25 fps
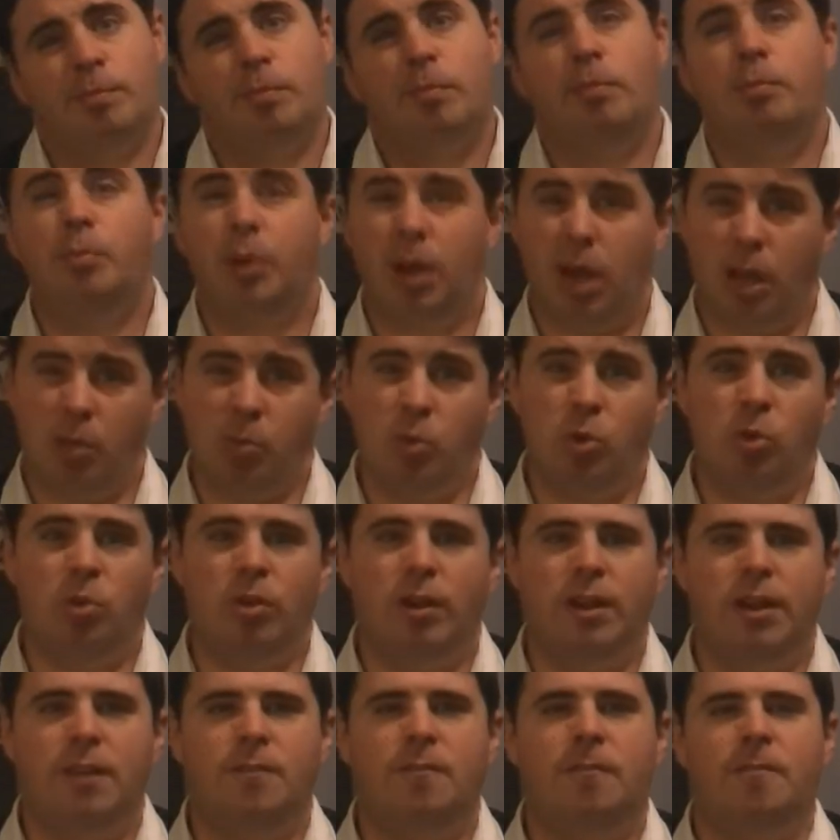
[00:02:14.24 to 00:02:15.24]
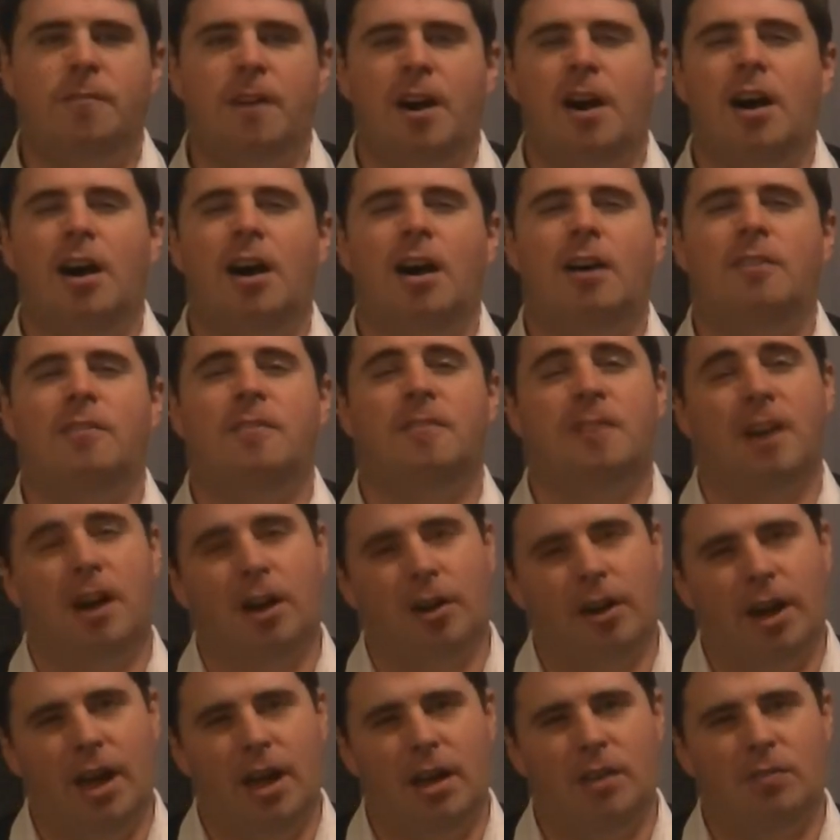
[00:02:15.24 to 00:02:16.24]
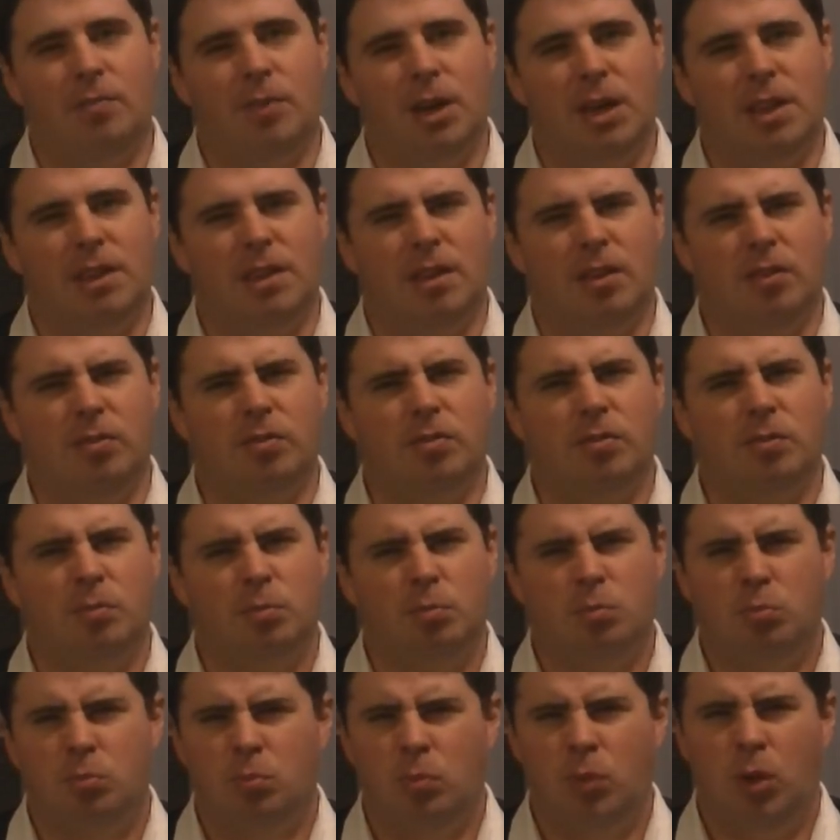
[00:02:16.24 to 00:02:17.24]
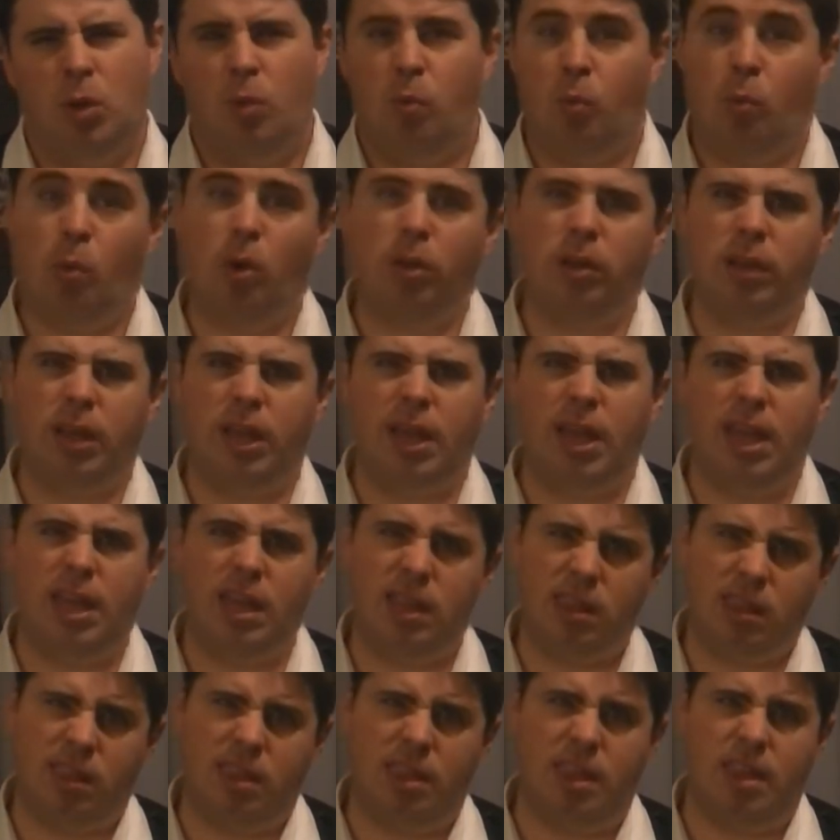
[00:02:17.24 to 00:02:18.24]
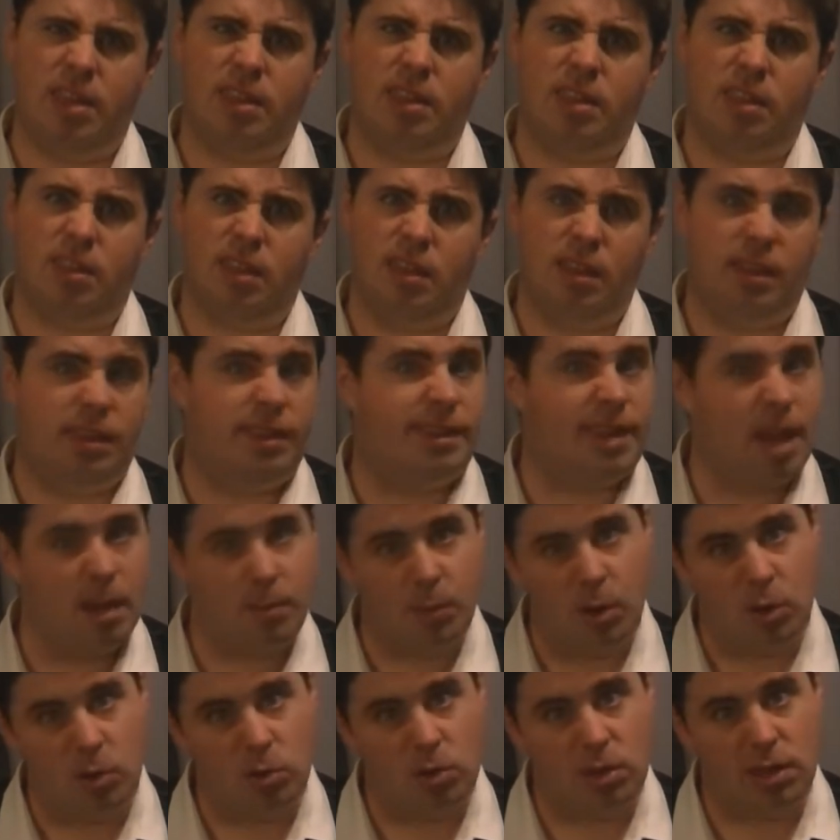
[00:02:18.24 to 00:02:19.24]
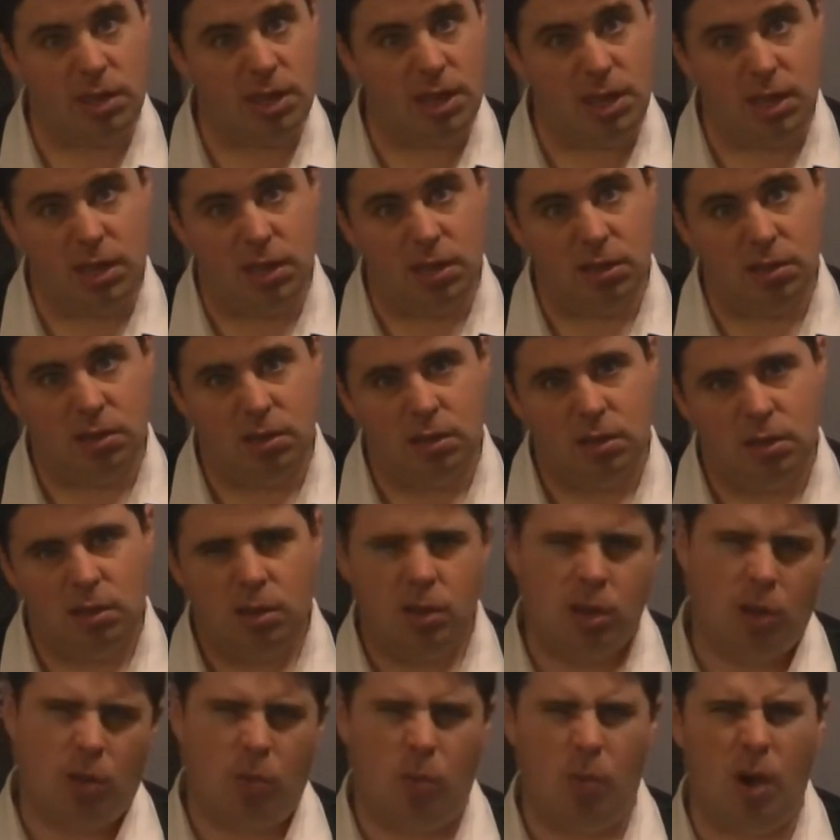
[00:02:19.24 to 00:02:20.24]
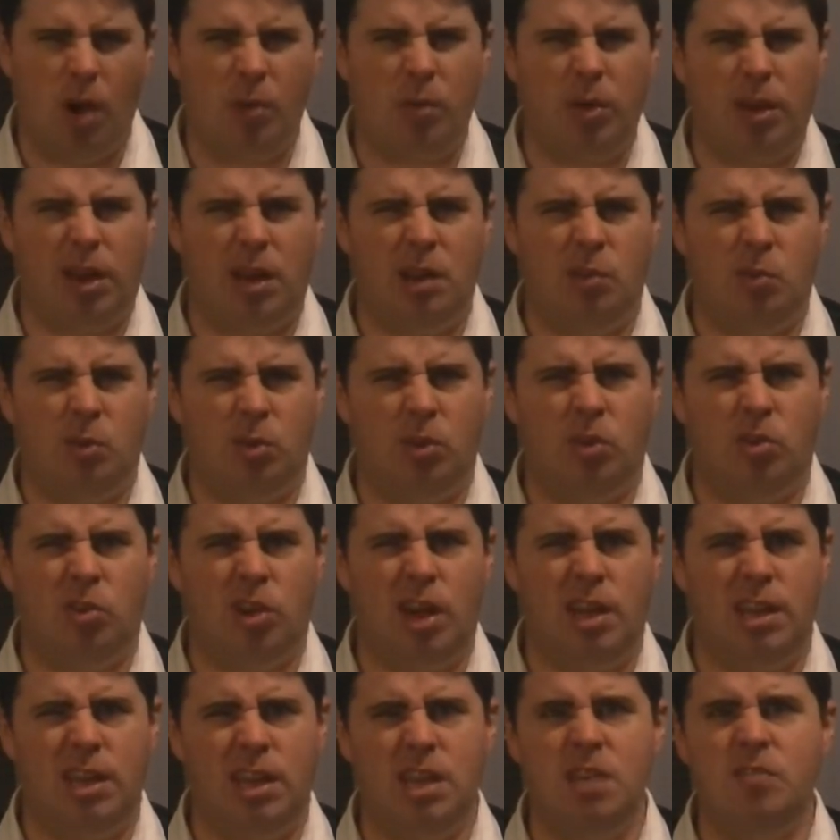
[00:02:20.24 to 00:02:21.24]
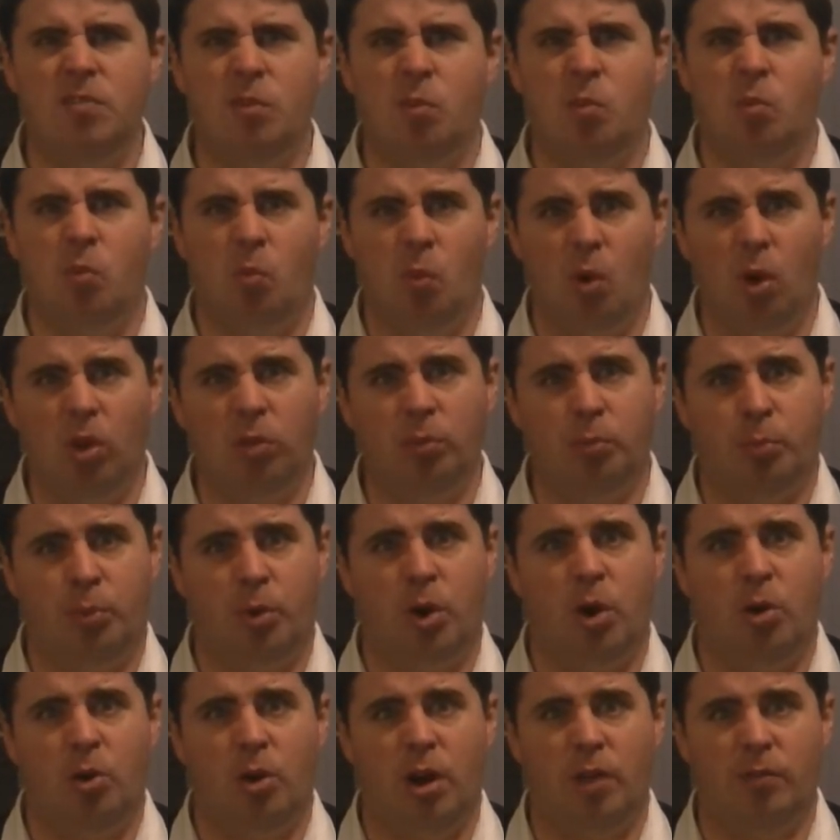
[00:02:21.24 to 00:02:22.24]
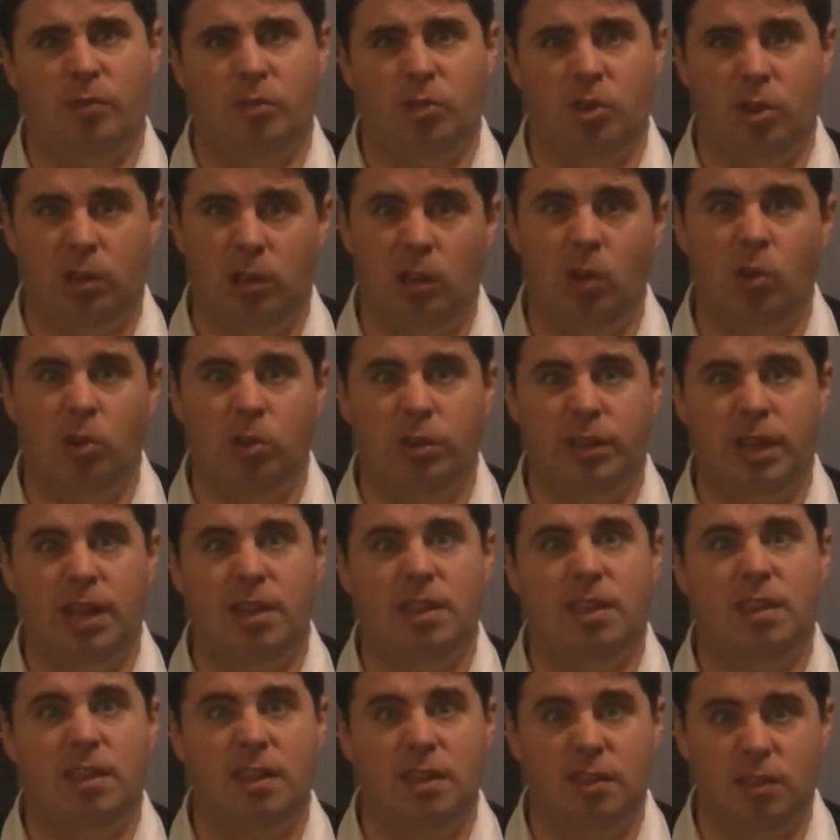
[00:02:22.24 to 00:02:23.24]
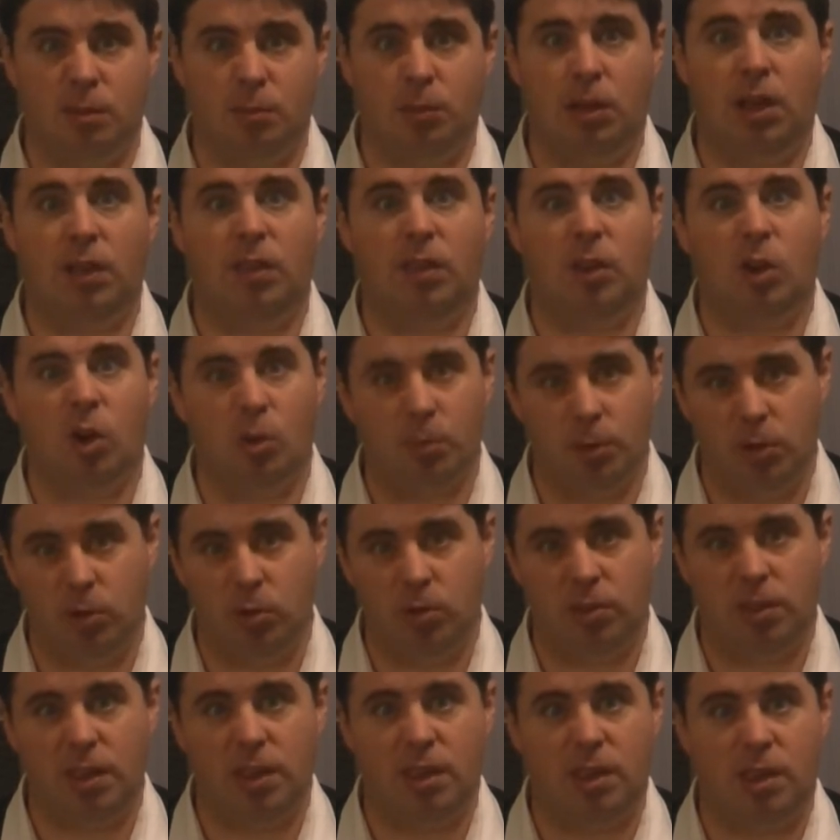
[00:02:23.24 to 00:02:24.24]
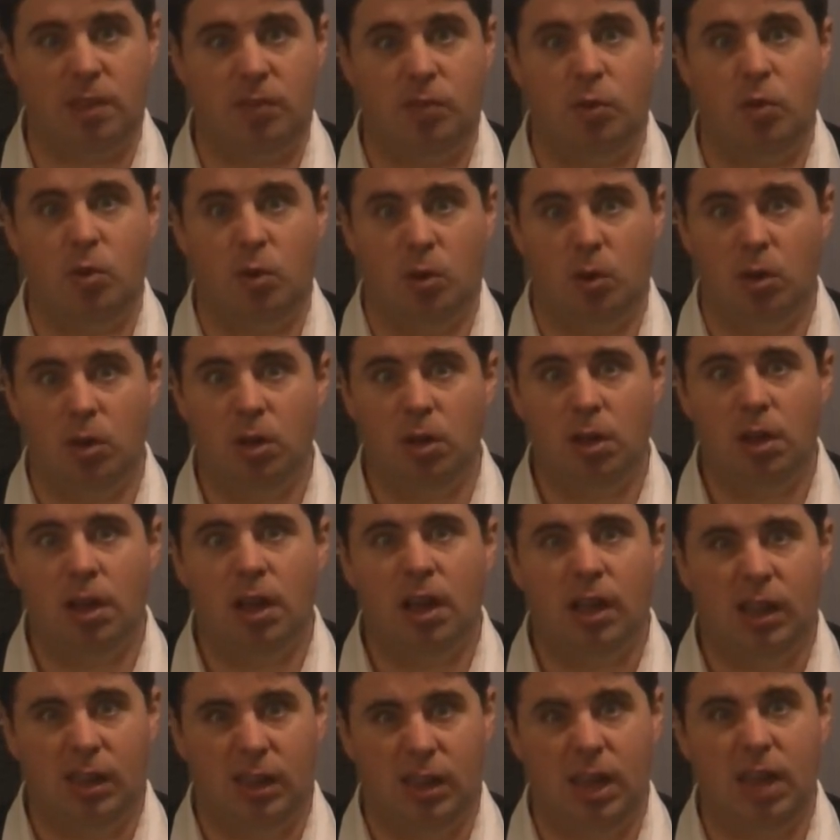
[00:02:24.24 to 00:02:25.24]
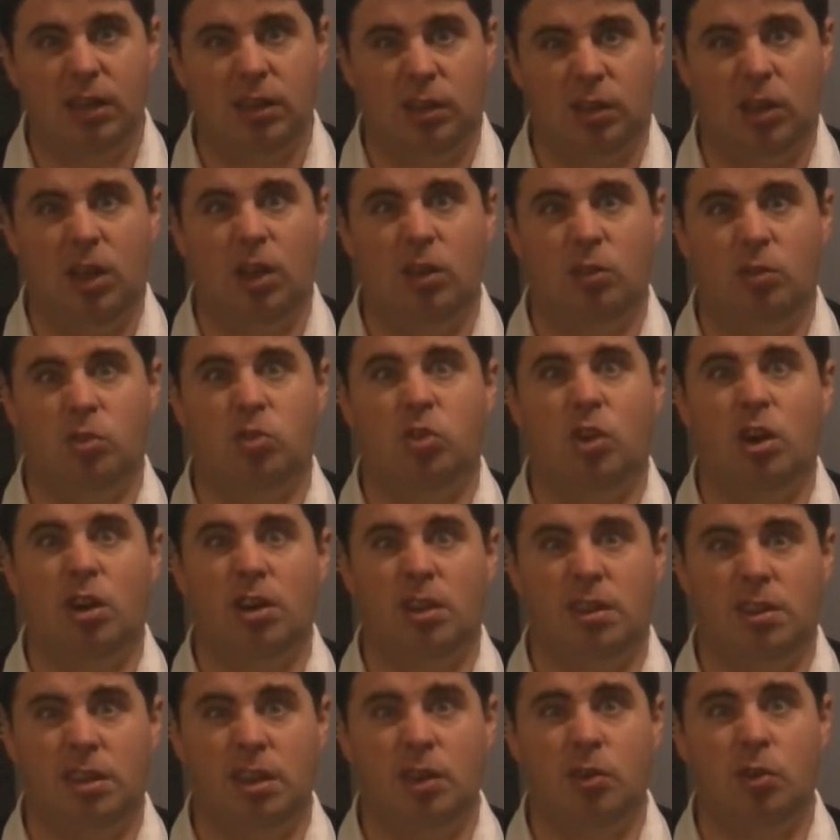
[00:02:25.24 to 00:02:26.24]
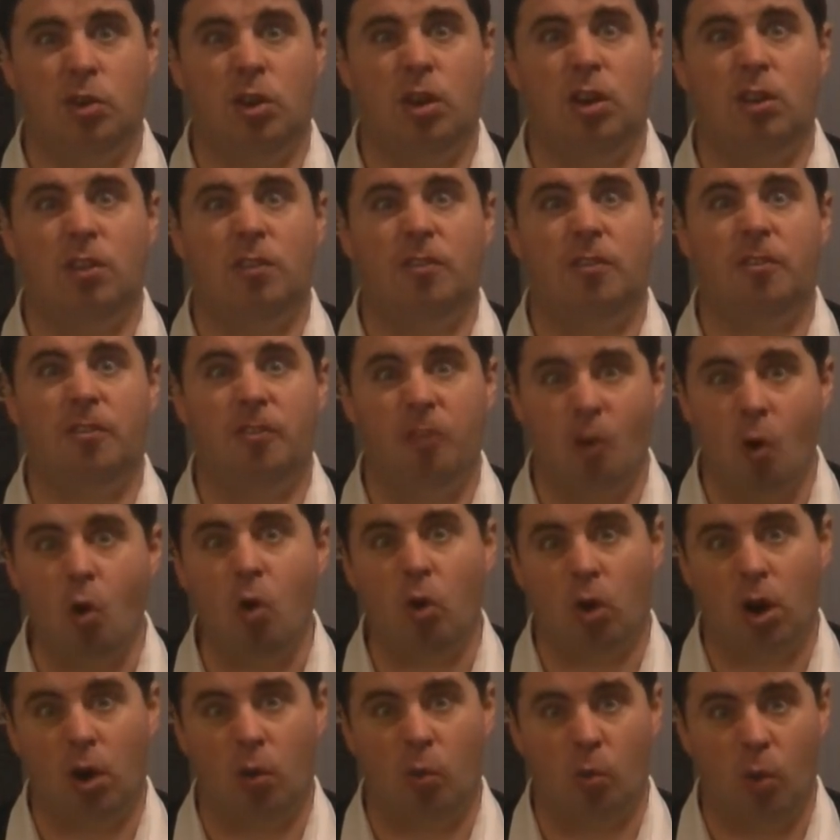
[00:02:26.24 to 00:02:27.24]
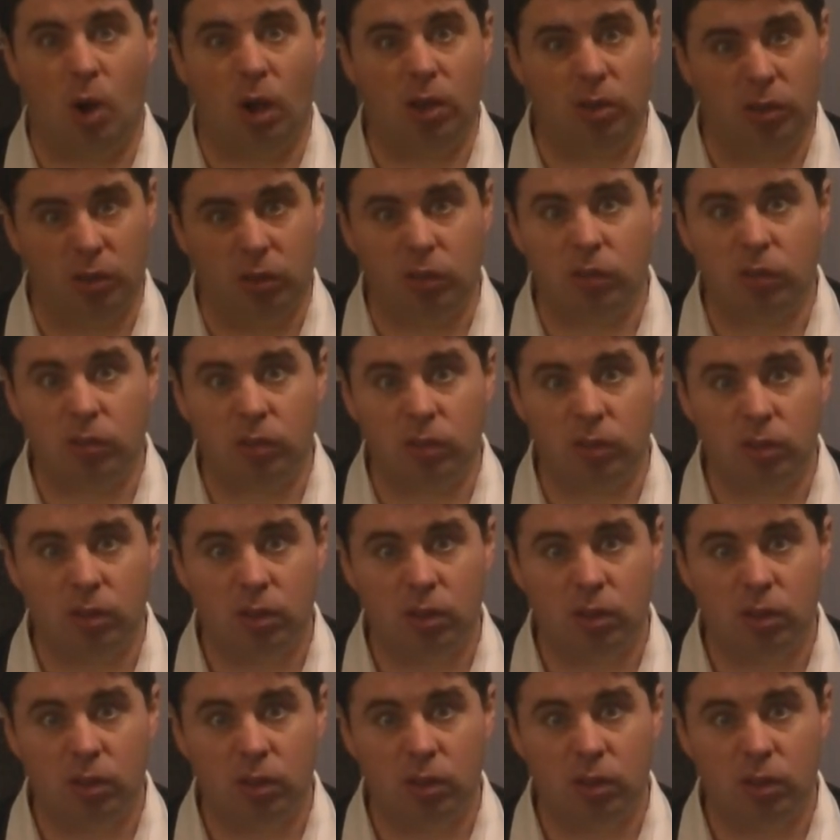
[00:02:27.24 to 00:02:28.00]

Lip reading: But I'm already far, far ahead of myself. What is this demo scene? Why would anyone create even one program for a long-dead system like the Commodore 64? Let alone try and synchronize four at once.